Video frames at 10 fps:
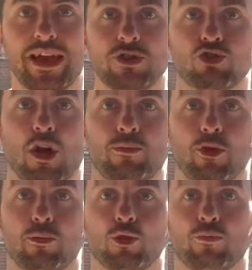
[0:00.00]

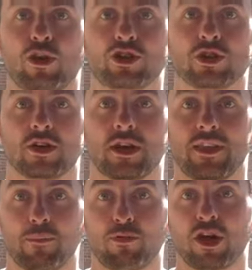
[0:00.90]
intra-abdominal pressure, and
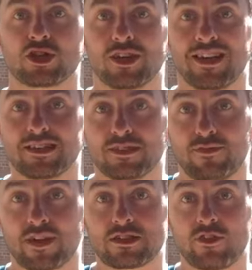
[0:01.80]
that pressure is
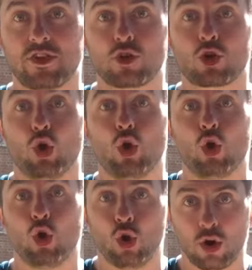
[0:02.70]
effectively the
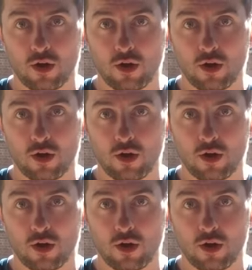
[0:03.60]
core.